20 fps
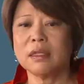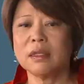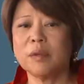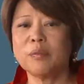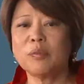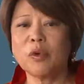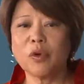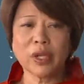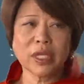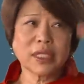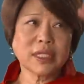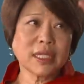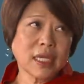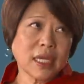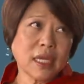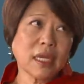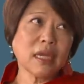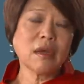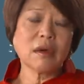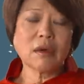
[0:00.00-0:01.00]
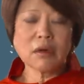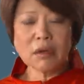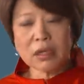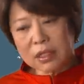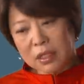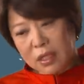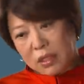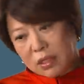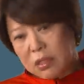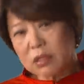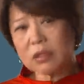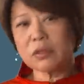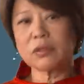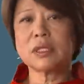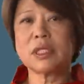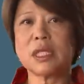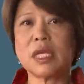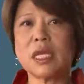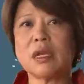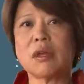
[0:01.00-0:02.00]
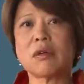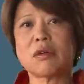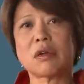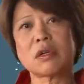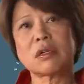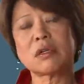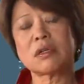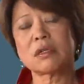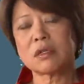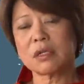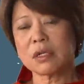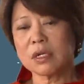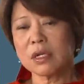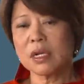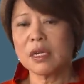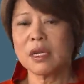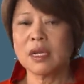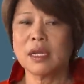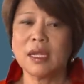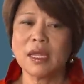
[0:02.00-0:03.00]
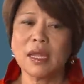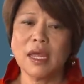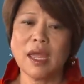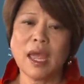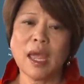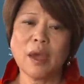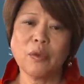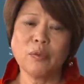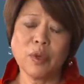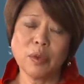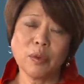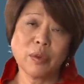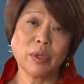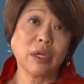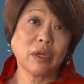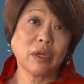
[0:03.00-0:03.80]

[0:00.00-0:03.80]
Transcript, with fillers: the boy is here and the girl is here, and we were the